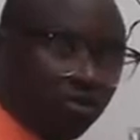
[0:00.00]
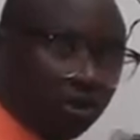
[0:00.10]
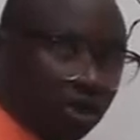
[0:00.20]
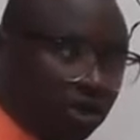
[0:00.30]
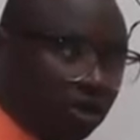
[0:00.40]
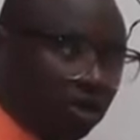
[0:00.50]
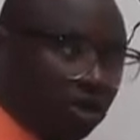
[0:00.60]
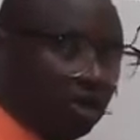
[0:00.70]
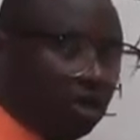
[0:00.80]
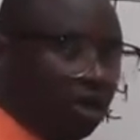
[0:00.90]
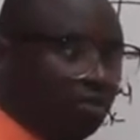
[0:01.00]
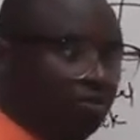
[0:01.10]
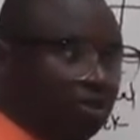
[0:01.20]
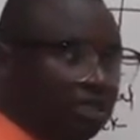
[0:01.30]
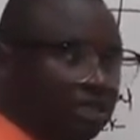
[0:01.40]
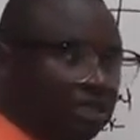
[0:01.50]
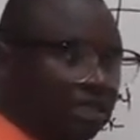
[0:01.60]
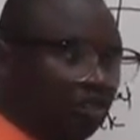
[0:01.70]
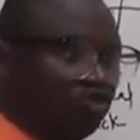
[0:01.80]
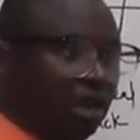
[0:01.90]
Okay, it is
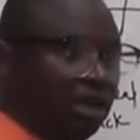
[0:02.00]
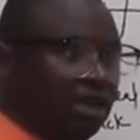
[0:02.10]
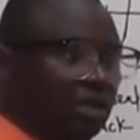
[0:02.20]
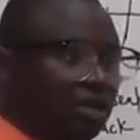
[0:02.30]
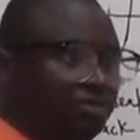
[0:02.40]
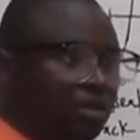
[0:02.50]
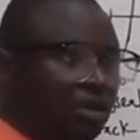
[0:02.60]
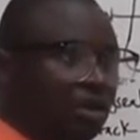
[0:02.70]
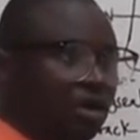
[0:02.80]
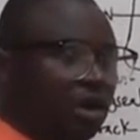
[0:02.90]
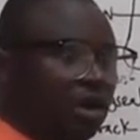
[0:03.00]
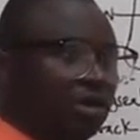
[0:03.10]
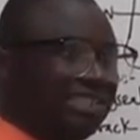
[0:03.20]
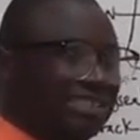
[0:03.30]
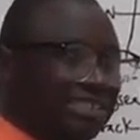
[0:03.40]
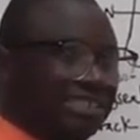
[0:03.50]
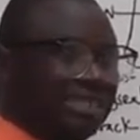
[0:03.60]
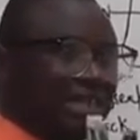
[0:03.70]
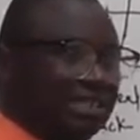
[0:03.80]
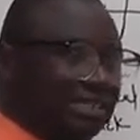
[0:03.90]
actually
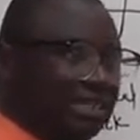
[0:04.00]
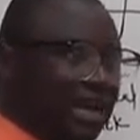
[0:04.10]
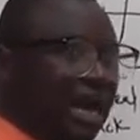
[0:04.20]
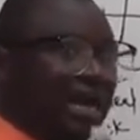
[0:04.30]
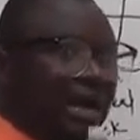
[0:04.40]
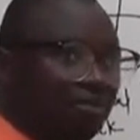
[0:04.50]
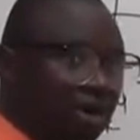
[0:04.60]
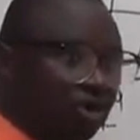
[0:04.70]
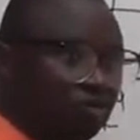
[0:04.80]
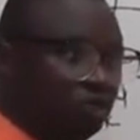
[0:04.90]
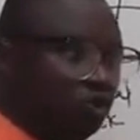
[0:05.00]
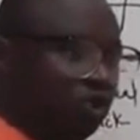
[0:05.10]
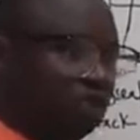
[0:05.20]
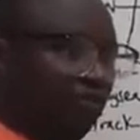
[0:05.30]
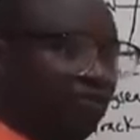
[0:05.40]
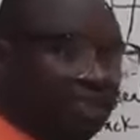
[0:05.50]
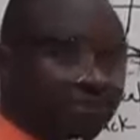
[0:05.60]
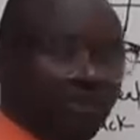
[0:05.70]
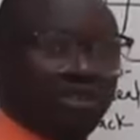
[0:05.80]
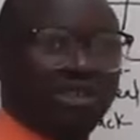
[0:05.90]
secreted in high amount between the
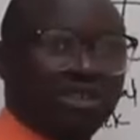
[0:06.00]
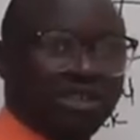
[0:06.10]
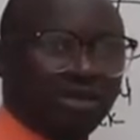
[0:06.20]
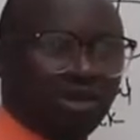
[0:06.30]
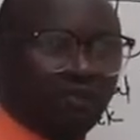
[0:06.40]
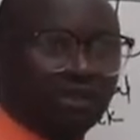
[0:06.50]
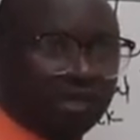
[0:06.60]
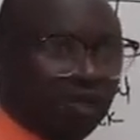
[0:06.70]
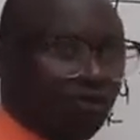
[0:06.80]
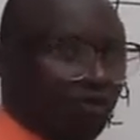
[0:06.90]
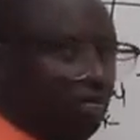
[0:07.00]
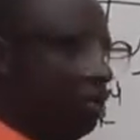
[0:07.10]
first 14 days of the cycle.